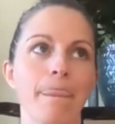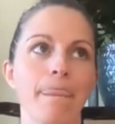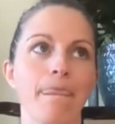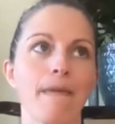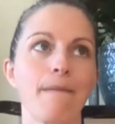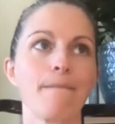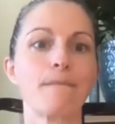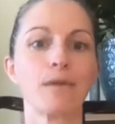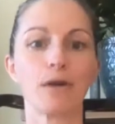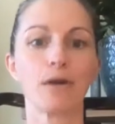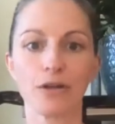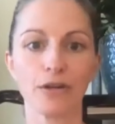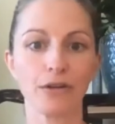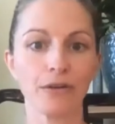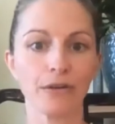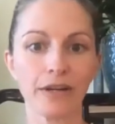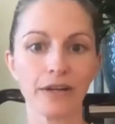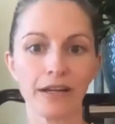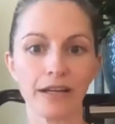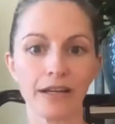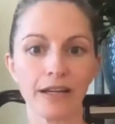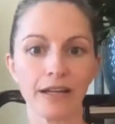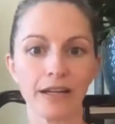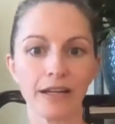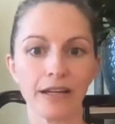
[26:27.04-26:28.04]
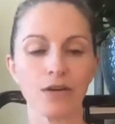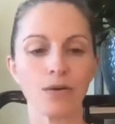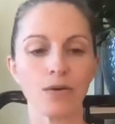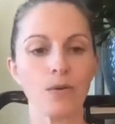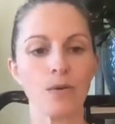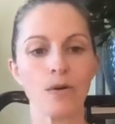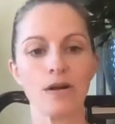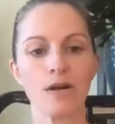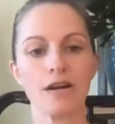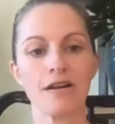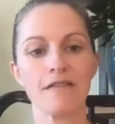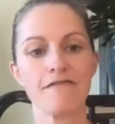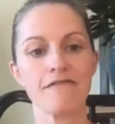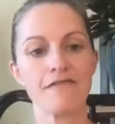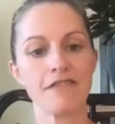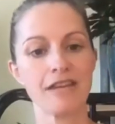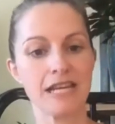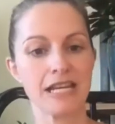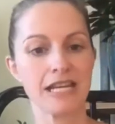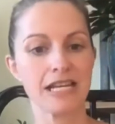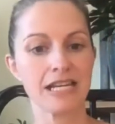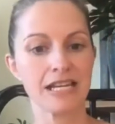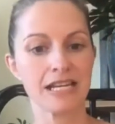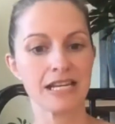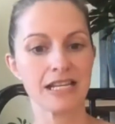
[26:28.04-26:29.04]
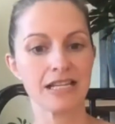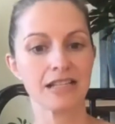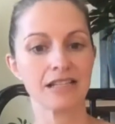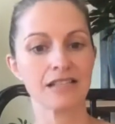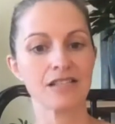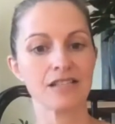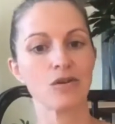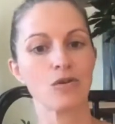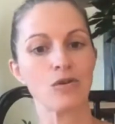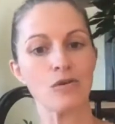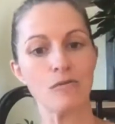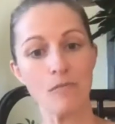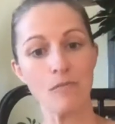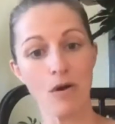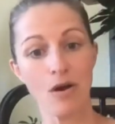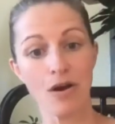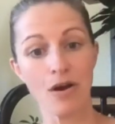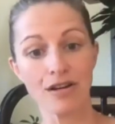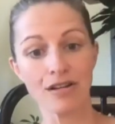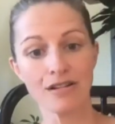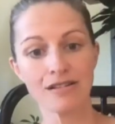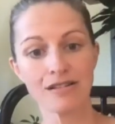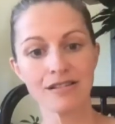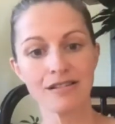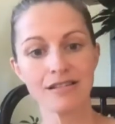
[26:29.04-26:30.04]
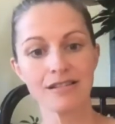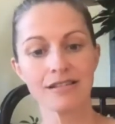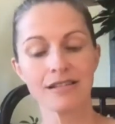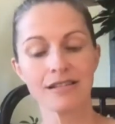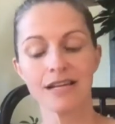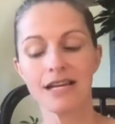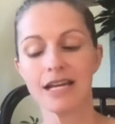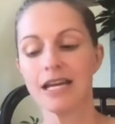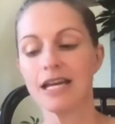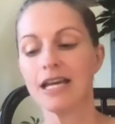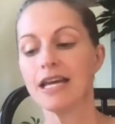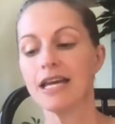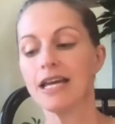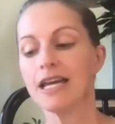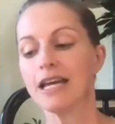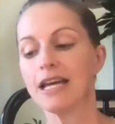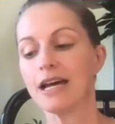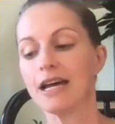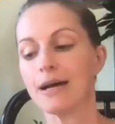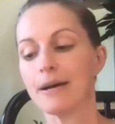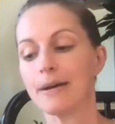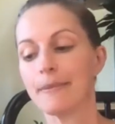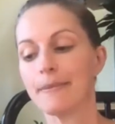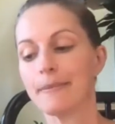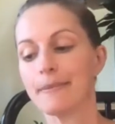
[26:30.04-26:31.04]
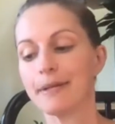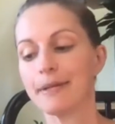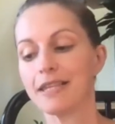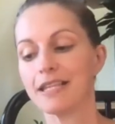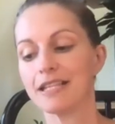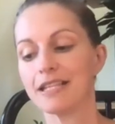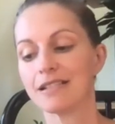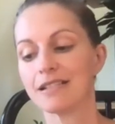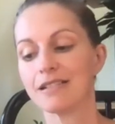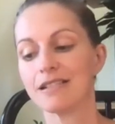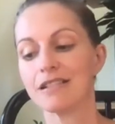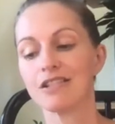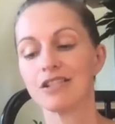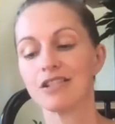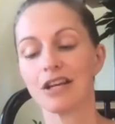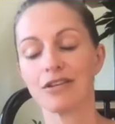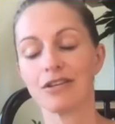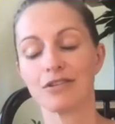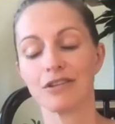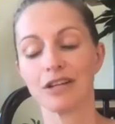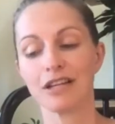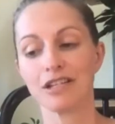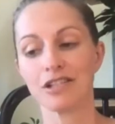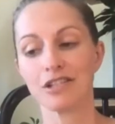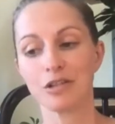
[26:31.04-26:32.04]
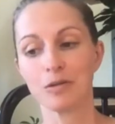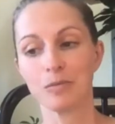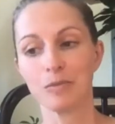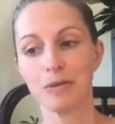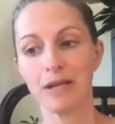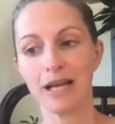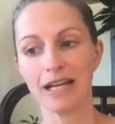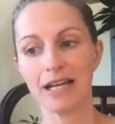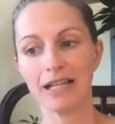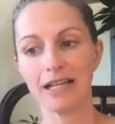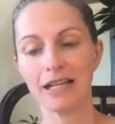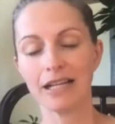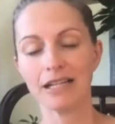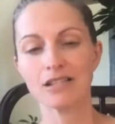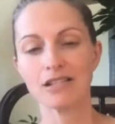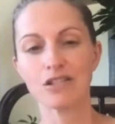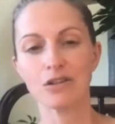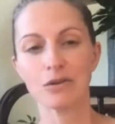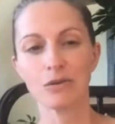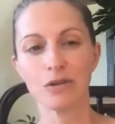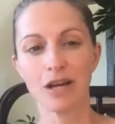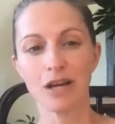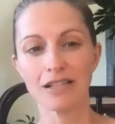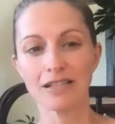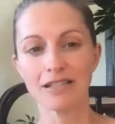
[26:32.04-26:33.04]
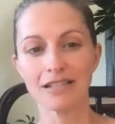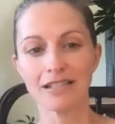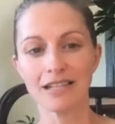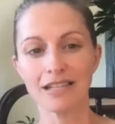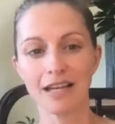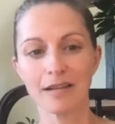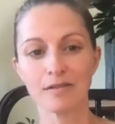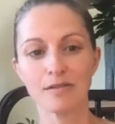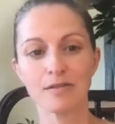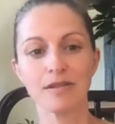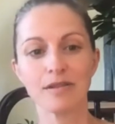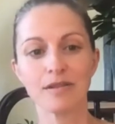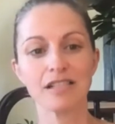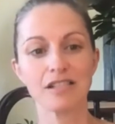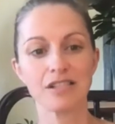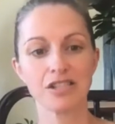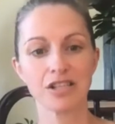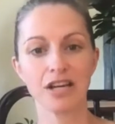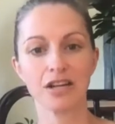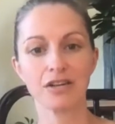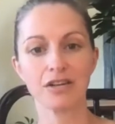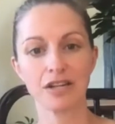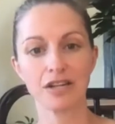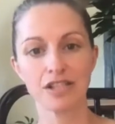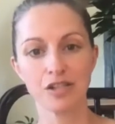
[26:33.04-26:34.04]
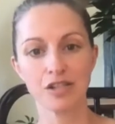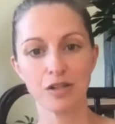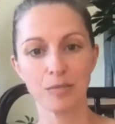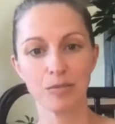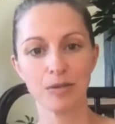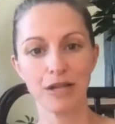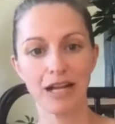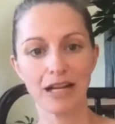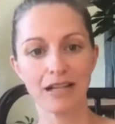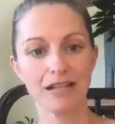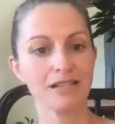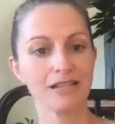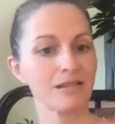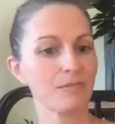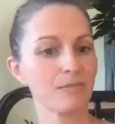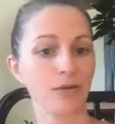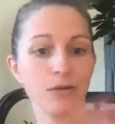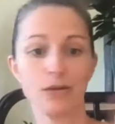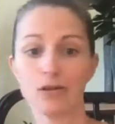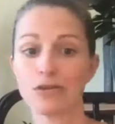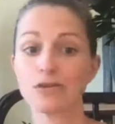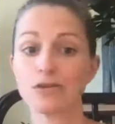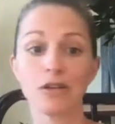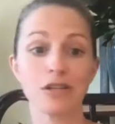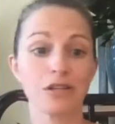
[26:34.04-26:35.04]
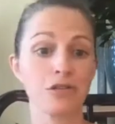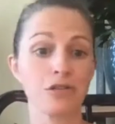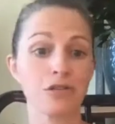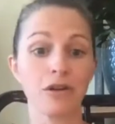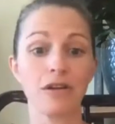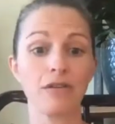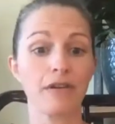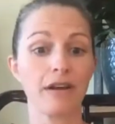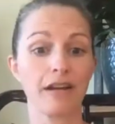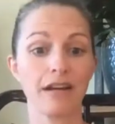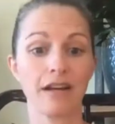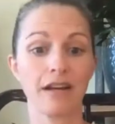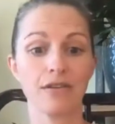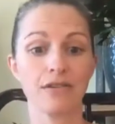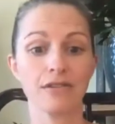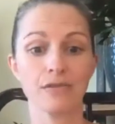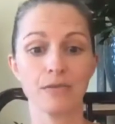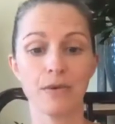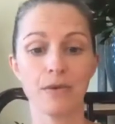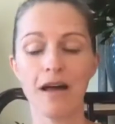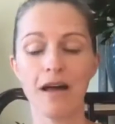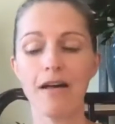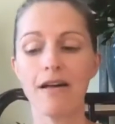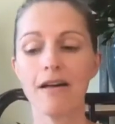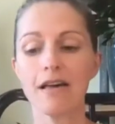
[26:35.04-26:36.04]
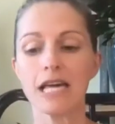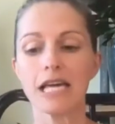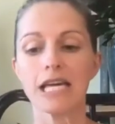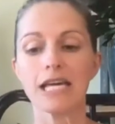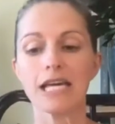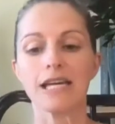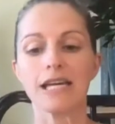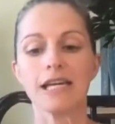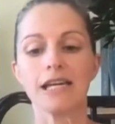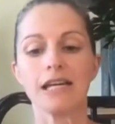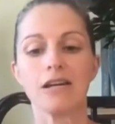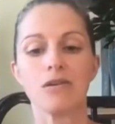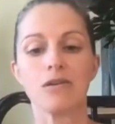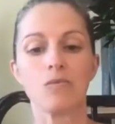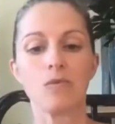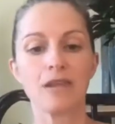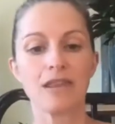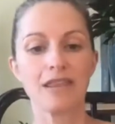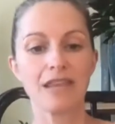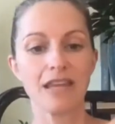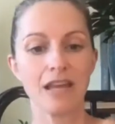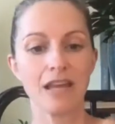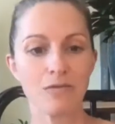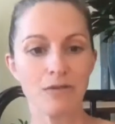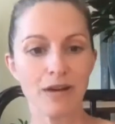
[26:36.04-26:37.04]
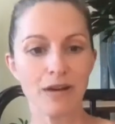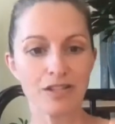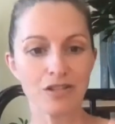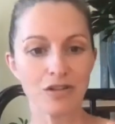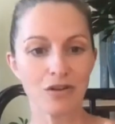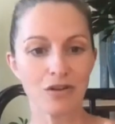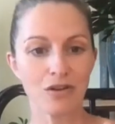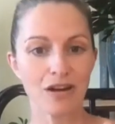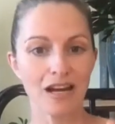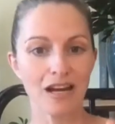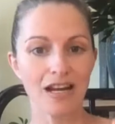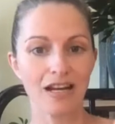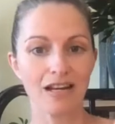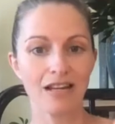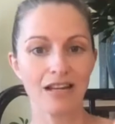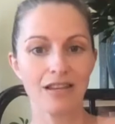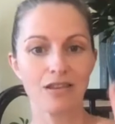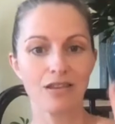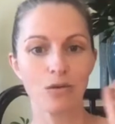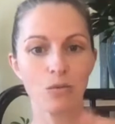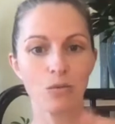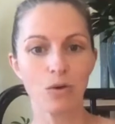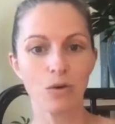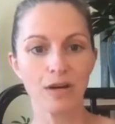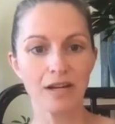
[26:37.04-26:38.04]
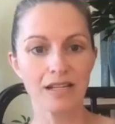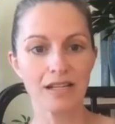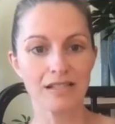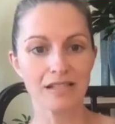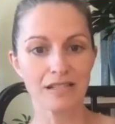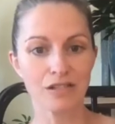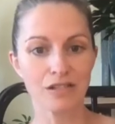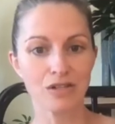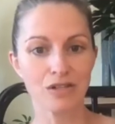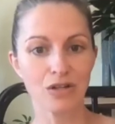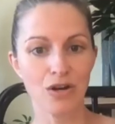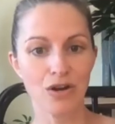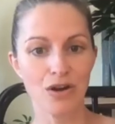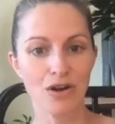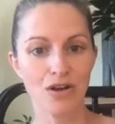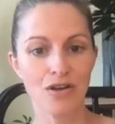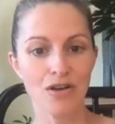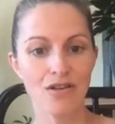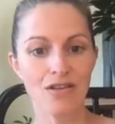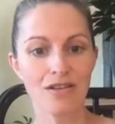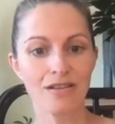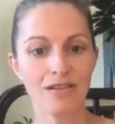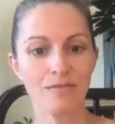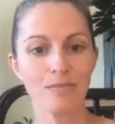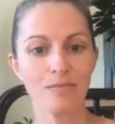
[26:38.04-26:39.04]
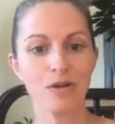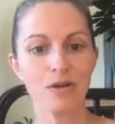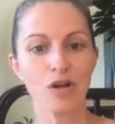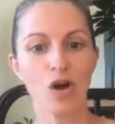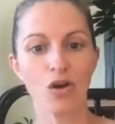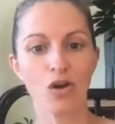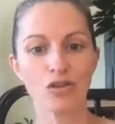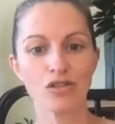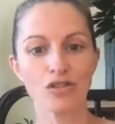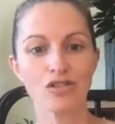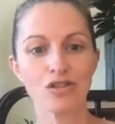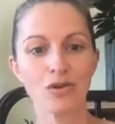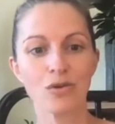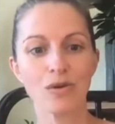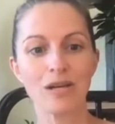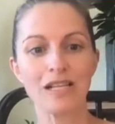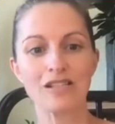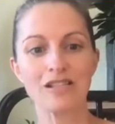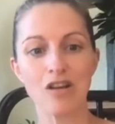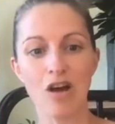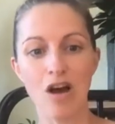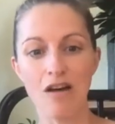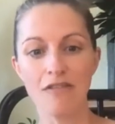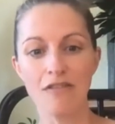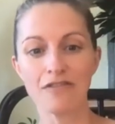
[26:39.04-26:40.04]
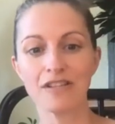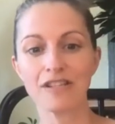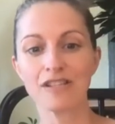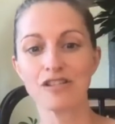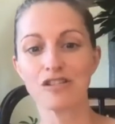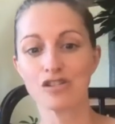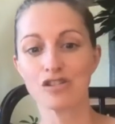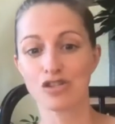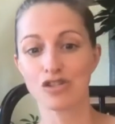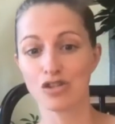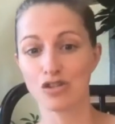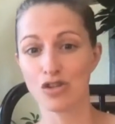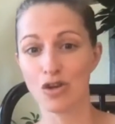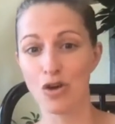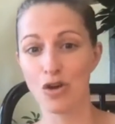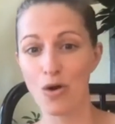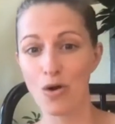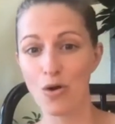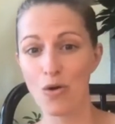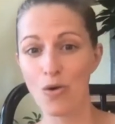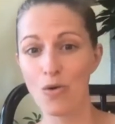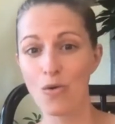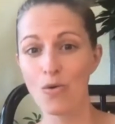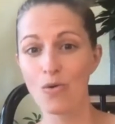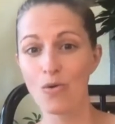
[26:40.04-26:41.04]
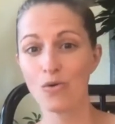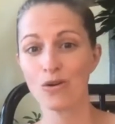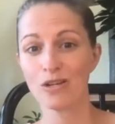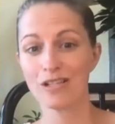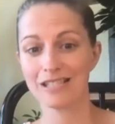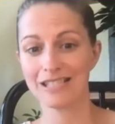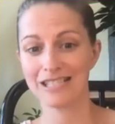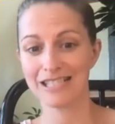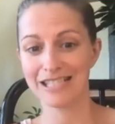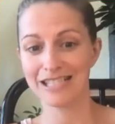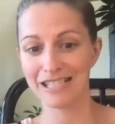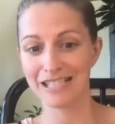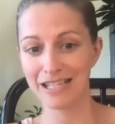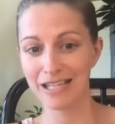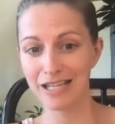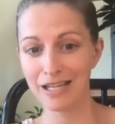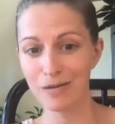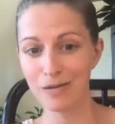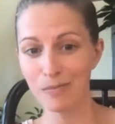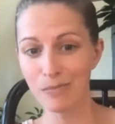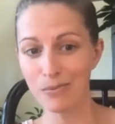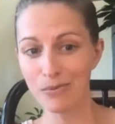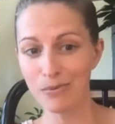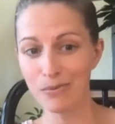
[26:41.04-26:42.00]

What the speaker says: Mercury or Venus or Mars. But this is a generational planet. And so lots of times in these generational planets, Pluto's retrograde right now as well, when they retrograde, the work is internal, but also it's often so deep